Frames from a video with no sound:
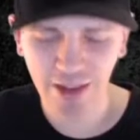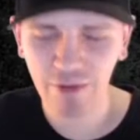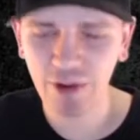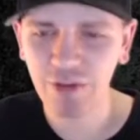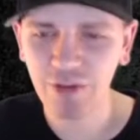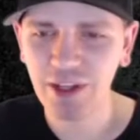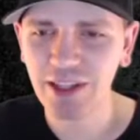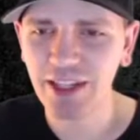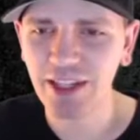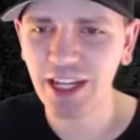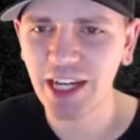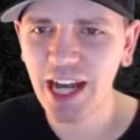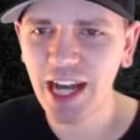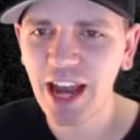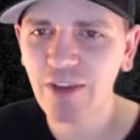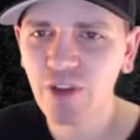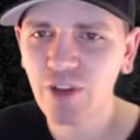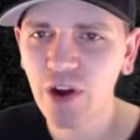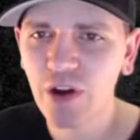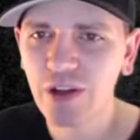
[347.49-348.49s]
Even if he didn't
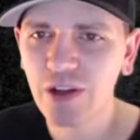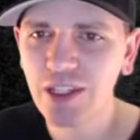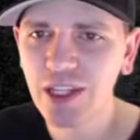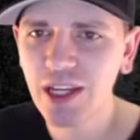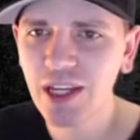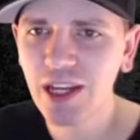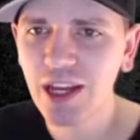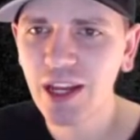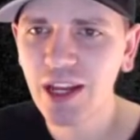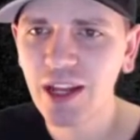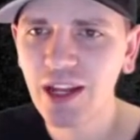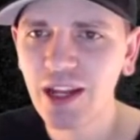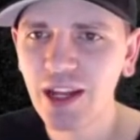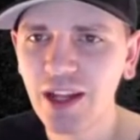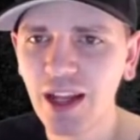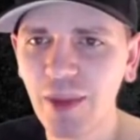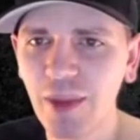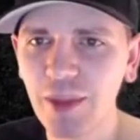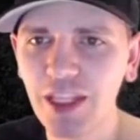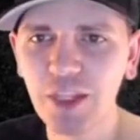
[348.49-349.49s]
have the RC,
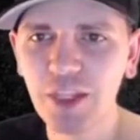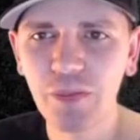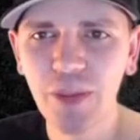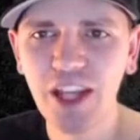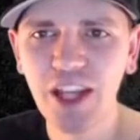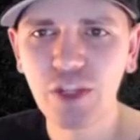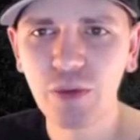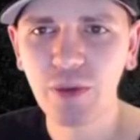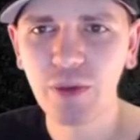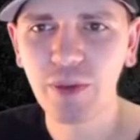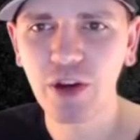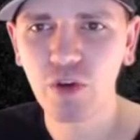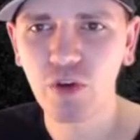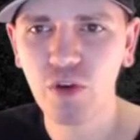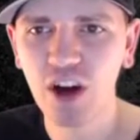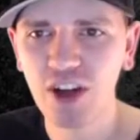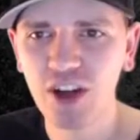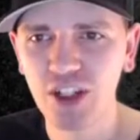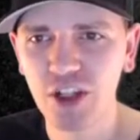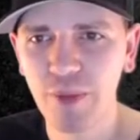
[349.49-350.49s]
I mean, this base would have been
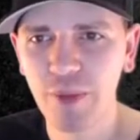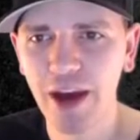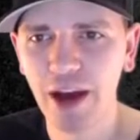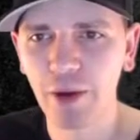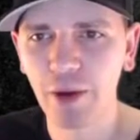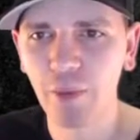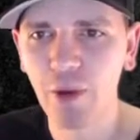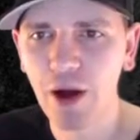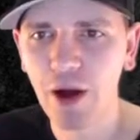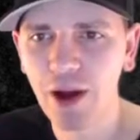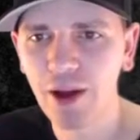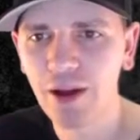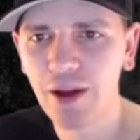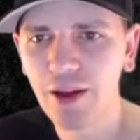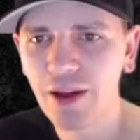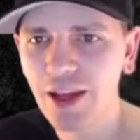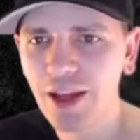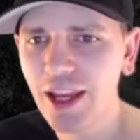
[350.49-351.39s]
crushed no matter what.